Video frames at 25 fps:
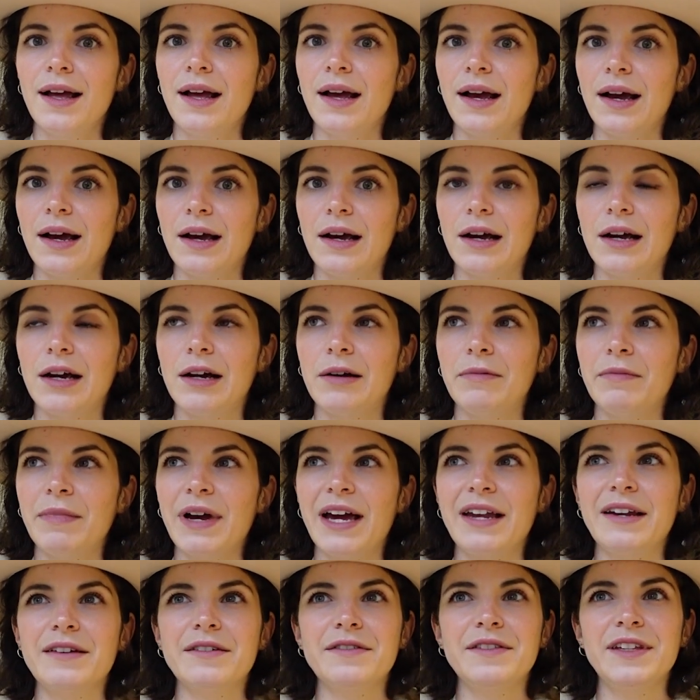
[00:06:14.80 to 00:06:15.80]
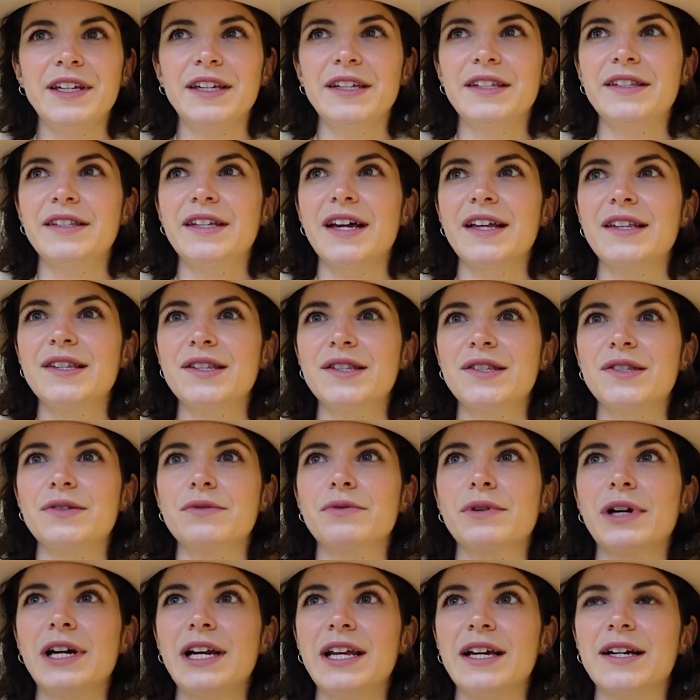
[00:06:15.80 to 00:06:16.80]
And I think that's
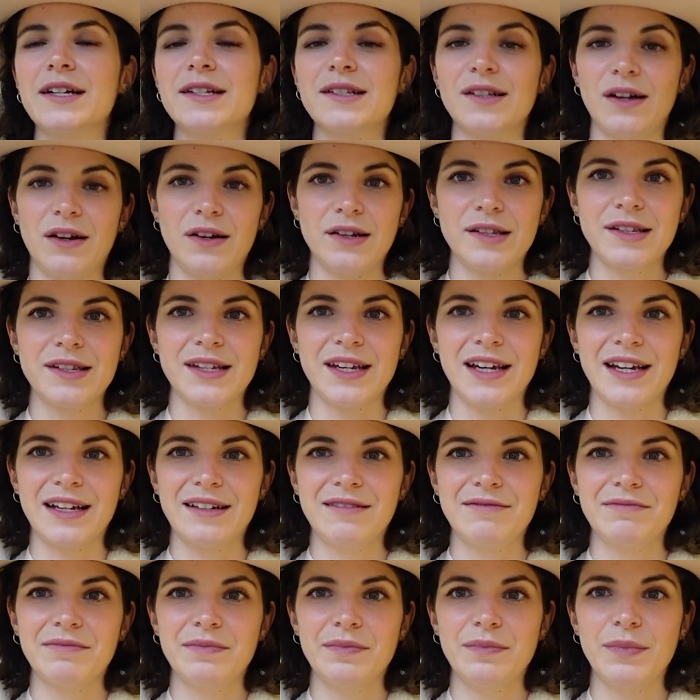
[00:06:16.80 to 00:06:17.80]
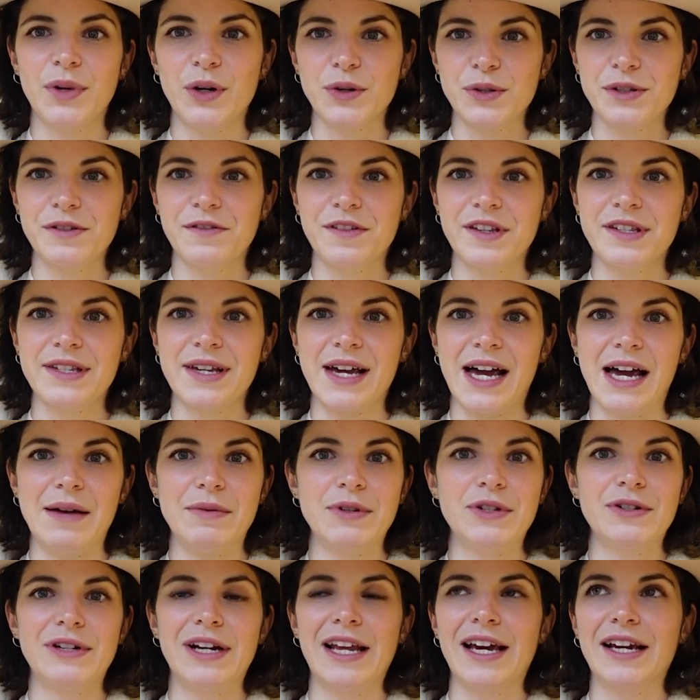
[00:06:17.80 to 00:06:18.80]
really exhausting most of the
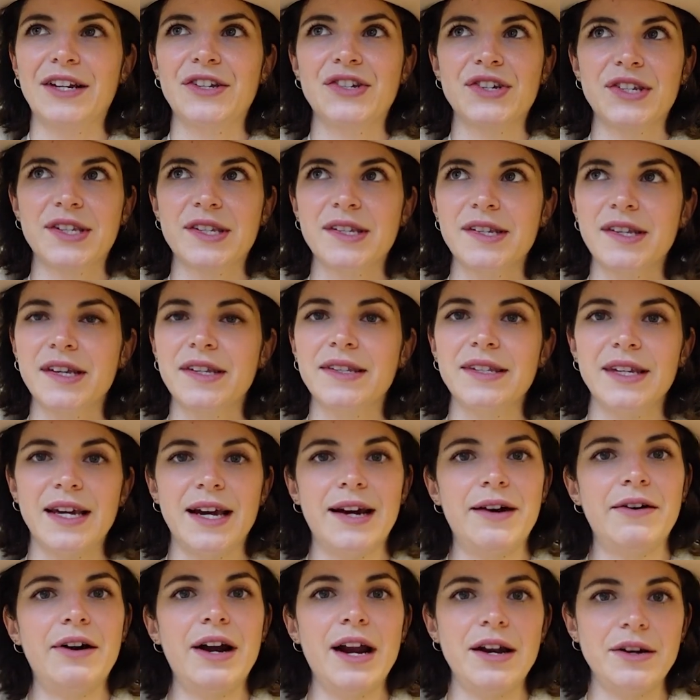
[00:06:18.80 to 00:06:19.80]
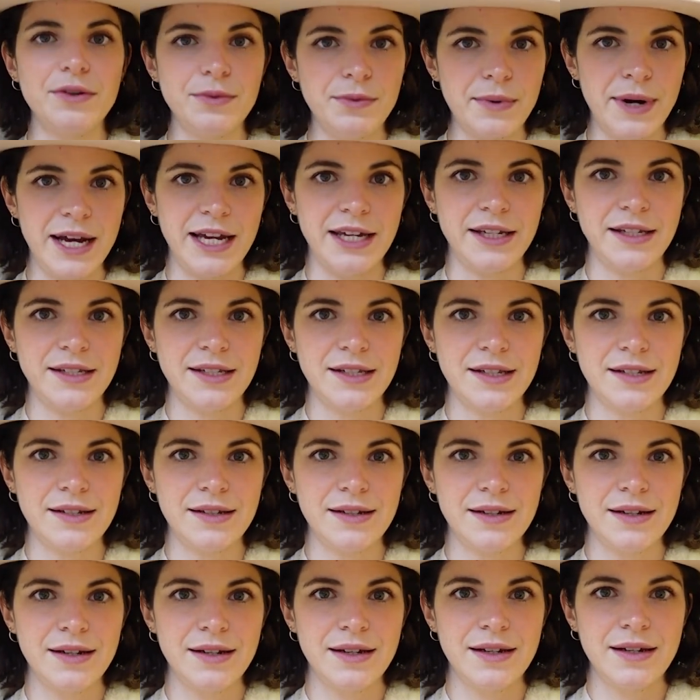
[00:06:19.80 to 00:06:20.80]
time, to like just sit there and wait.
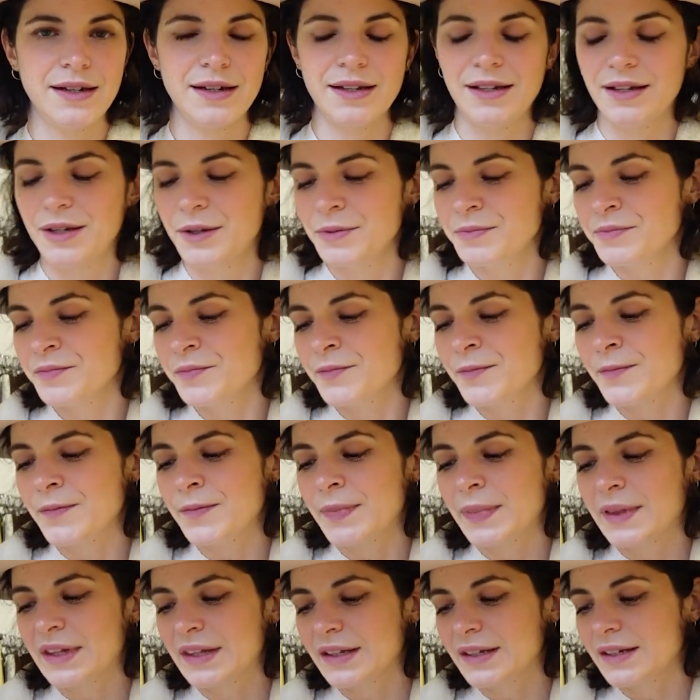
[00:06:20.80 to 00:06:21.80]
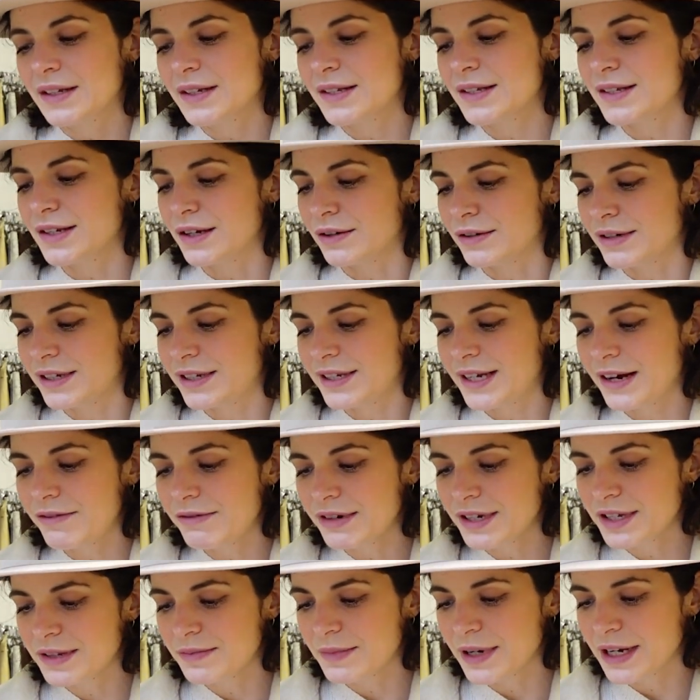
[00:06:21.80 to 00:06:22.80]
So that
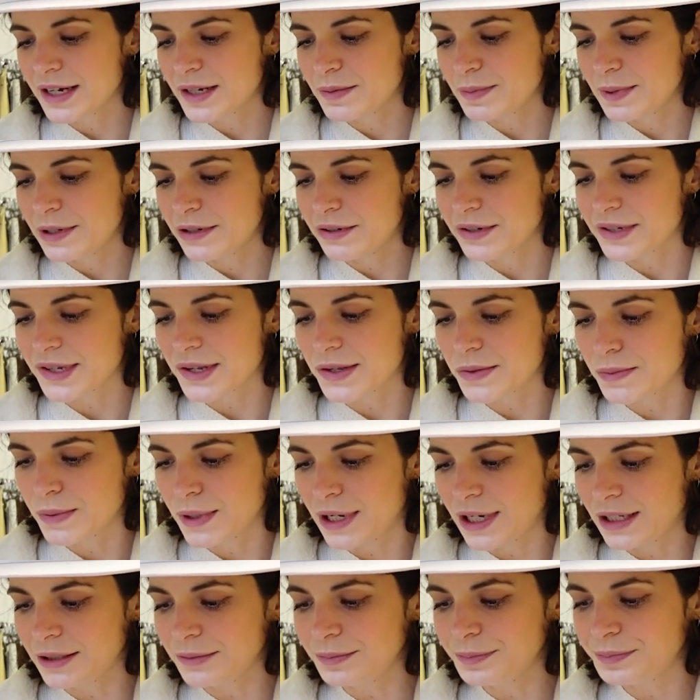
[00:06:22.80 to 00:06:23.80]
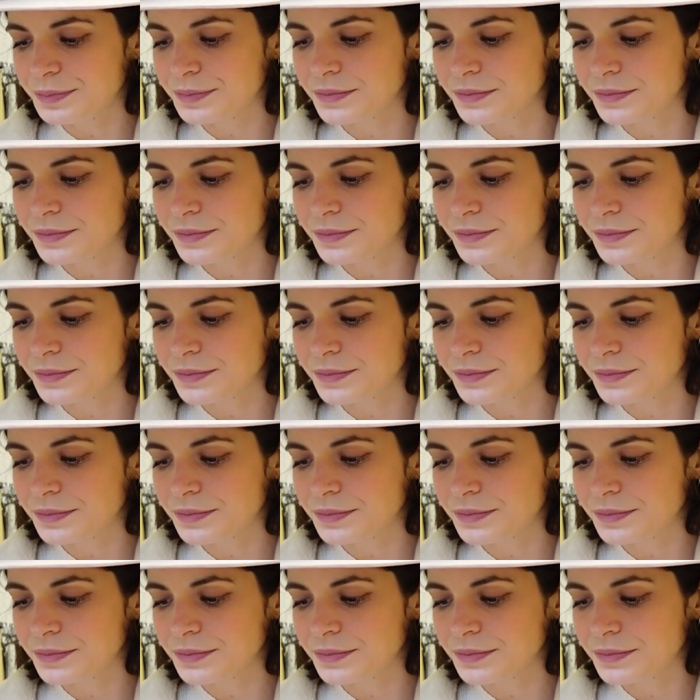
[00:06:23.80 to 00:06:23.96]
was my experience as well.